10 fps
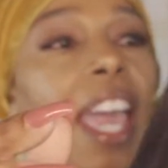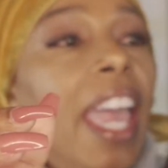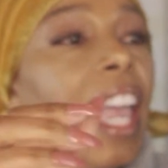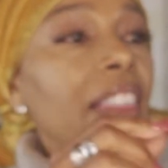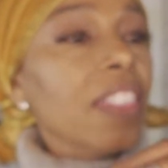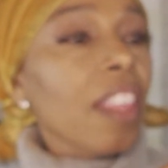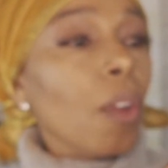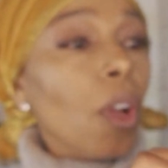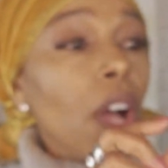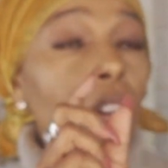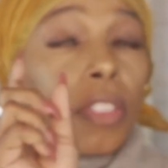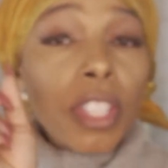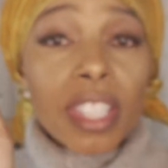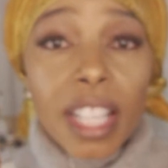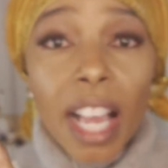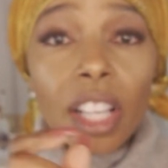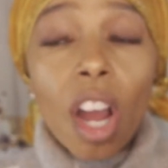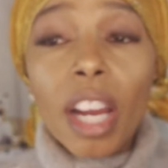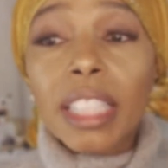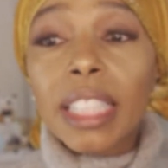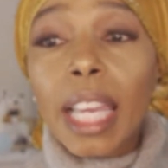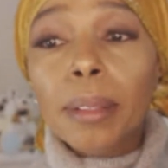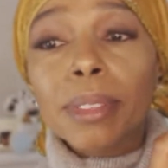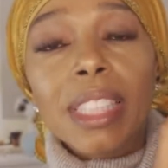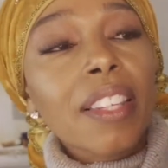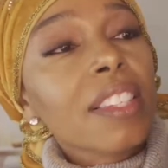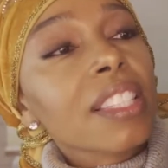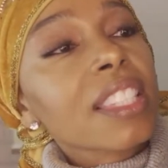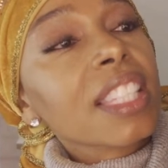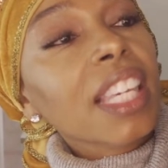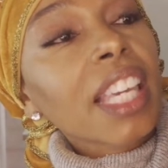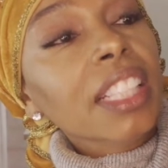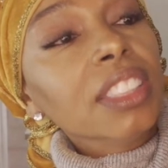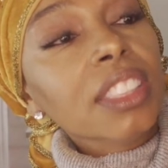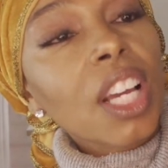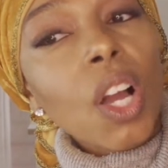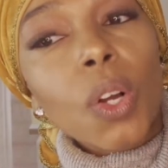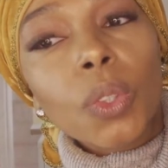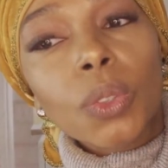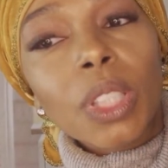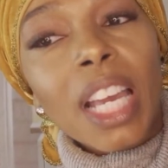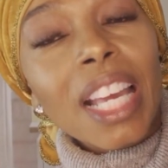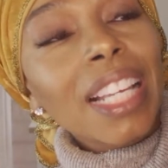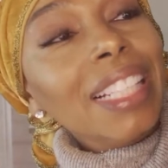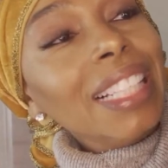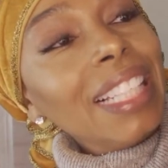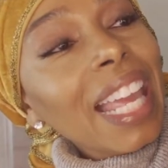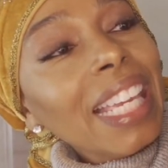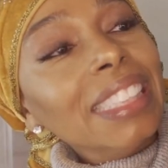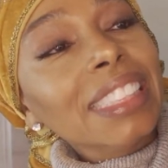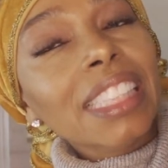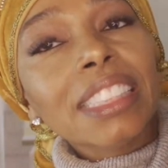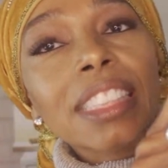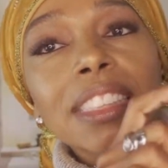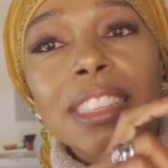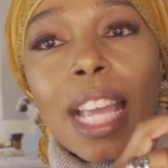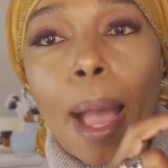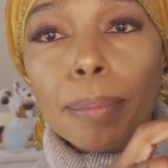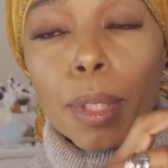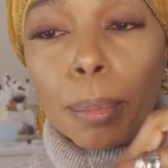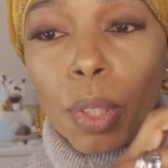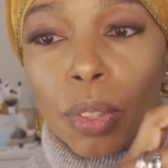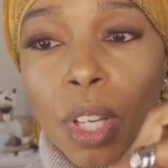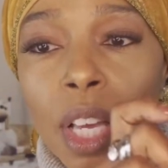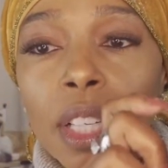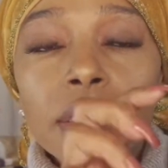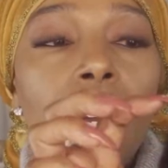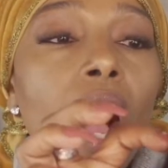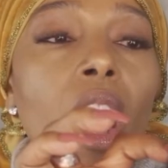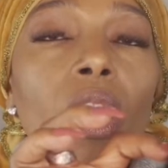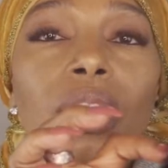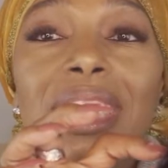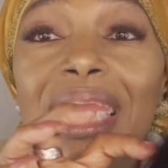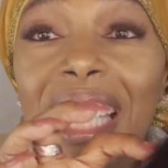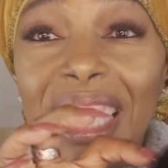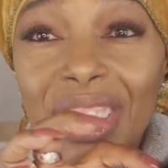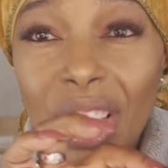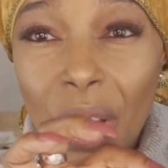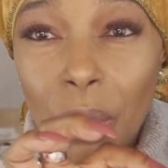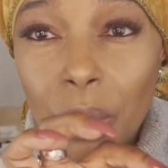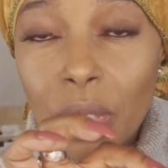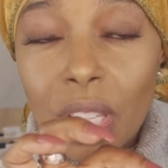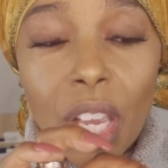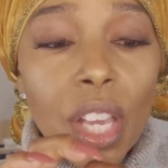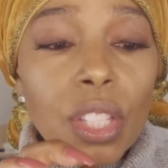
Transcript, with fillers: And the stock car claims that the skin tone lace is adaptable to all skin tones.